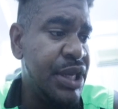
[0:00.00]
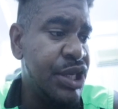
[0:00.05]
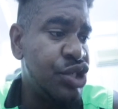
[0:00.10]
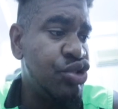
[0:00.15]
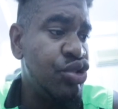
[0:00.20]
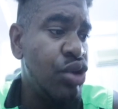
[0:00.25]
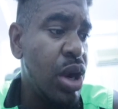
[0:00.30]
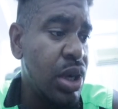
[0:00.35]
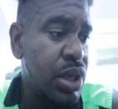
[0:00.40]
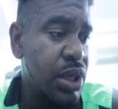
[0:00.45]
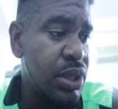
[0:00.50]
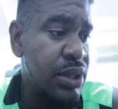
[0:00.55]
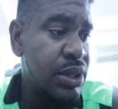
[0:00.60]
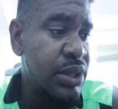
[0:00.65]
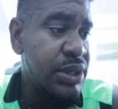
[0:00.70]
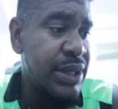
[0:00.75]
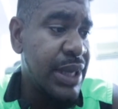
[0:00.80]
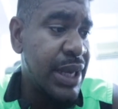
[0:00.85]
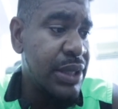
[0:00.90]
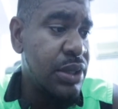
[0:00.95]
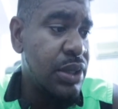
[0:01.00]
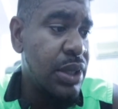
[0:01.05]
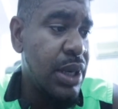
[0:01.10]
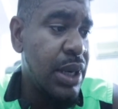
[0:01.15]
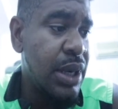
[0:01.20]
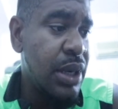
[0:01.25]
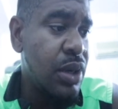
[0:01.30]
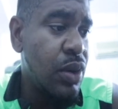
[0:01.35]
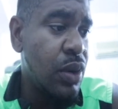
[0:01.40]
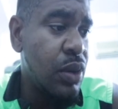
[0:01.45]
a truck that
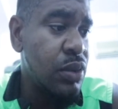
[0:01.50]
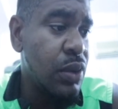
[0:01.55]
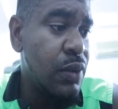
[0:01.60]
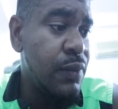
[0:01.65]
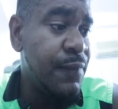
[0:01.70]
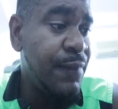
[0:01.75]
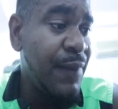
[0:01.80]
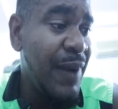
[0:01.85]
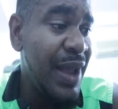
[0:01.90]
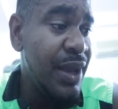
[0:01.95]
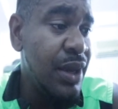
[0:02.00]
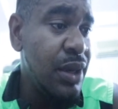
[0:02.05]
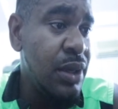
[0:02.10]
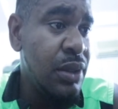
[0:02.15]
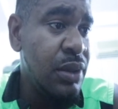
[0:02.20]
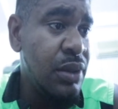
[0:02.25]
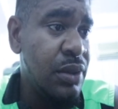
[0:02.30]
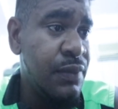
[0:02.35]
caught on fire.